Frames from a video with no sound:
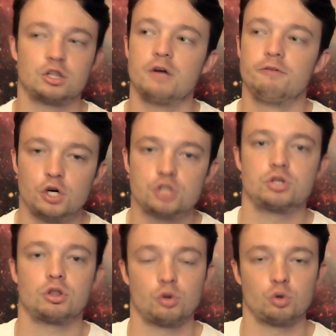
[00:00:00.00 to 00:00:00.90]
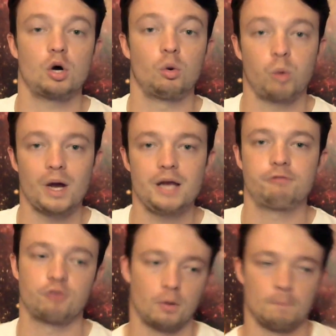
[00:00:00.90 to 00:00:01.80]
that divergent thought away
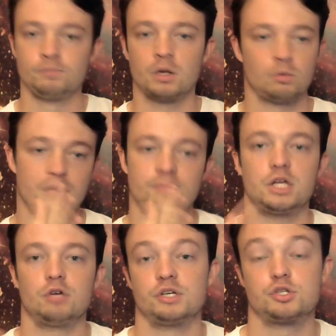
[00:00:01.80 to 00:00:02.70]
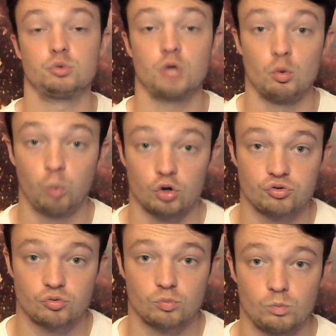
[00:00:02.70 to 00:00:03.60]
from whatever the original note
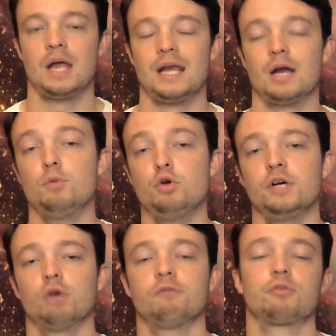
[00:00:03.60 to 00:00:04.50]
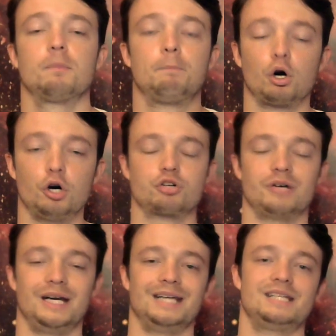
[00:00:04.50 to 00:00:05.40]
was? Now, moving on from borrowed
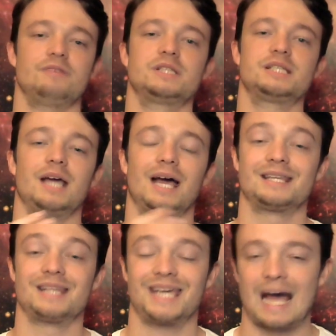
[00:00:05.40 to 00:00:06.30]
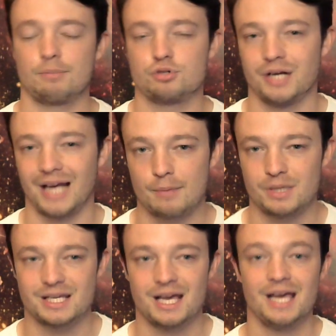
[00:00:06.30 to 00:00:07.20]
creativity and the capturing
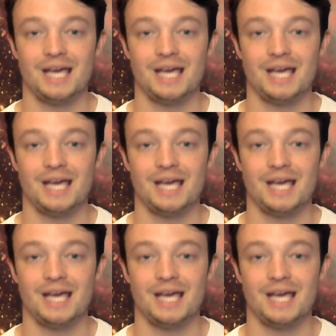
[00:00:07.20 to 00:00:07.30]
habit